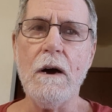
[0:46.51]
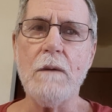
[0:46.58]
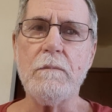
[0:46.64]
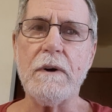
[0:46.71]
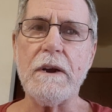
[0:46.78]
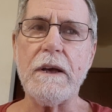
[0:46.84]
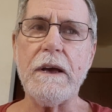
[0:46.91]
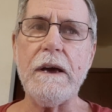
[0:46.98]

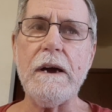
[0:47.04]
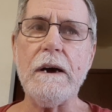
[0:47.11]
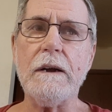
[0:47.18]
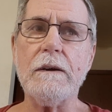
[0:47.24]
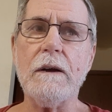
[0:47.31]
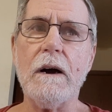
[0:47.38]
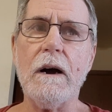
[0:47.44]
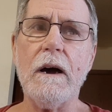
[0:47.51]
but
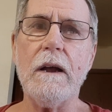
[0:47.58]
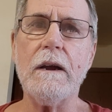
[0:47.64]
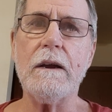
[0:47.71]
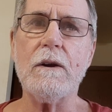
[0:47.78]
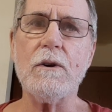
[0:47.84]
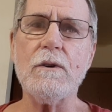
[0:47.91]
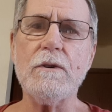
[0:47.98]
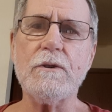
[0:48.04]
again, I
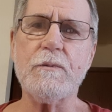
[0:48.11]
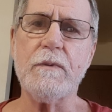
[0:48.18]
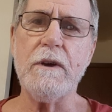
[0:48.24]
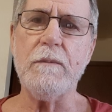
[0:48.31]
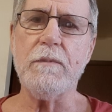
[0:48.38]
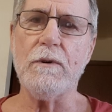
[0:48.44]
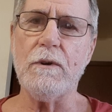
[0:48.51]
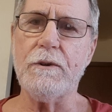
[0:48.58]
urge
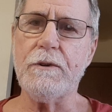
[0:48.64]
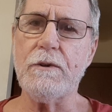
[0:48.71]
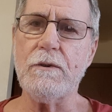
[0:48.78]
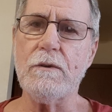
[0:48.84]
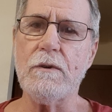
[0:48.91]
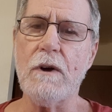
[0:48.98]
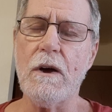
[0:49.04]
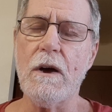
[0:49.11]
people
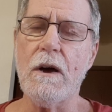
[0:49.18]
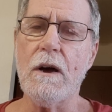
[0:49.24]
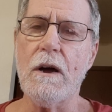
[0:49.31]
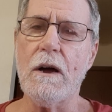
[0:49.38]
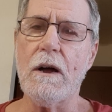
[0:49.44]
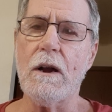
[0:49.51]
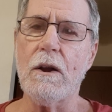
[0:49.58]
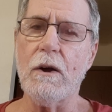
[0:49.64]
to
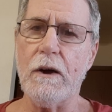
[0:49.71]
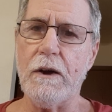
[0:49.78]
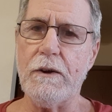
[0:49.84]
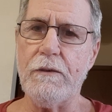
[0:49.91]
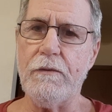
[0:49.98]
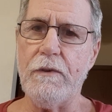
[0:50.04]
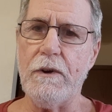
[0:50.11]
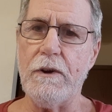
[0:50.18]
look at
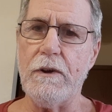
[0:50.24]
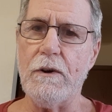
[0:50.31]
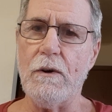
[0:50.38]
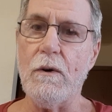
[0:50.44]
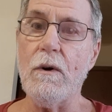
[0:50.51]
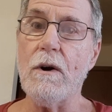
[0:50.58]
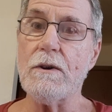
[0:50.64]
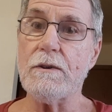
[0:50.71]
the
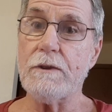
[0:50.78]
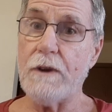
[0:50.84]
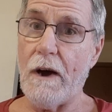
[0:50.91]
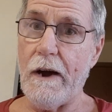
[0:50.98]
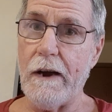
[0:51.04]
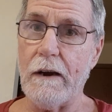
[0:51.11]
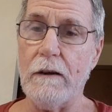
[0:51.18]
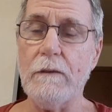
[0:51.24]
video
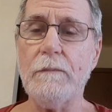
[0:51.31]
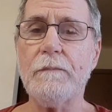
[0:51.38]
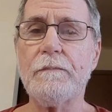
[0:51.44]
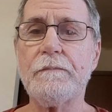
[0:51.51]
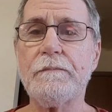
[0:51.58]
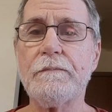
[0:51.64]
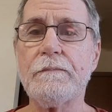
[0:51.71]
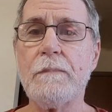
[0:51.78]
title
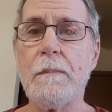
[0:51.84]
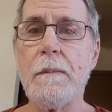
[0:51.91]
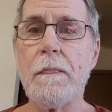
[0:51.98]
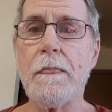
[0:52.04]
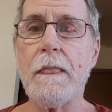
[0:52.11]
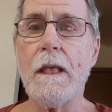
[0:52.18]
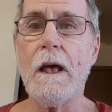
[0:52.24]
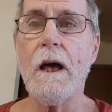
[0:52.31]

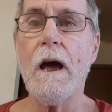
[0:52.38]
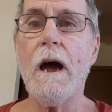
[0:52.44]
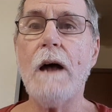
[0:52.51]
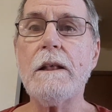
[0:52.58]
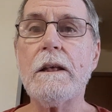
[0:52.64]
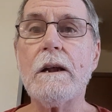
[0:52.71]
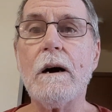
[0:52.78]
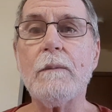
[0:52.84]
and
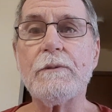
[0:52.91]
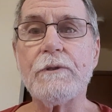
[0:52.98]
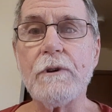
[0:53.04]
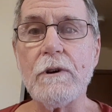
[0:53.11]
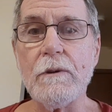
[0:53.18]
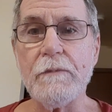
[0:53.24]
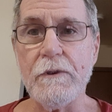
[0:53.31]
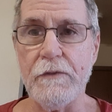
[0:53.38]
then
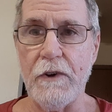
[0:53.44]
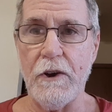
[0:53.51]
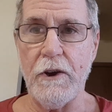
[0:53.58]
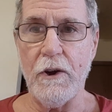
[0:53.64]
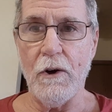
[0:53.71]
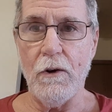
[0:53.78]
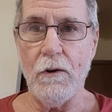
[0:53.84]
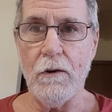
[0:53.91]
observe the
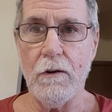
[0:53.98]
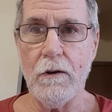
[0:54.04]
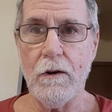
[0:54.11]
video